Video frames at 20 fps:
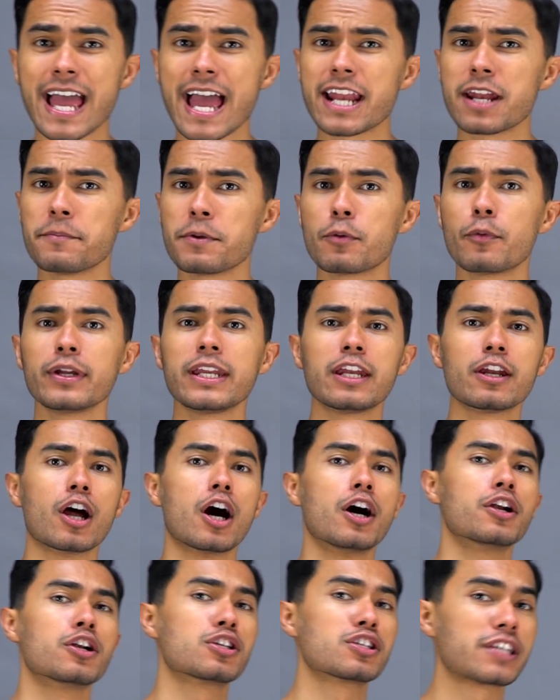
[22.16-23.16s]
the enemy, we need
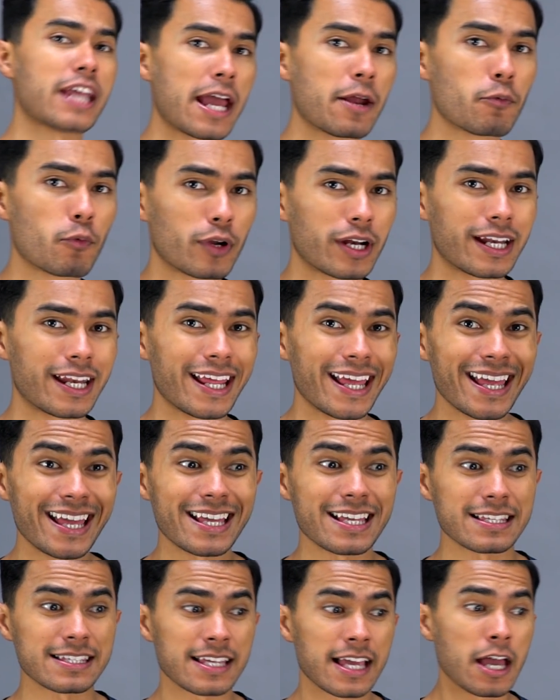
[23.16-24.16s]
to understand what it
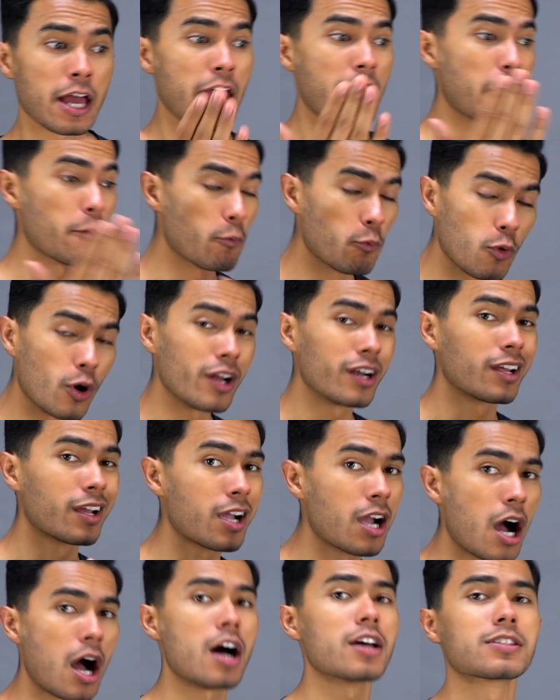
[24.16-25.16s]
is and what
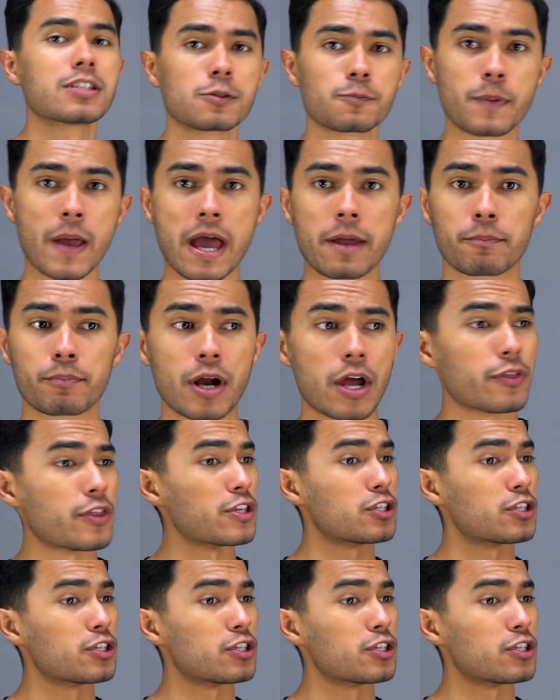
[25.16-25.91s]
causes bad breath.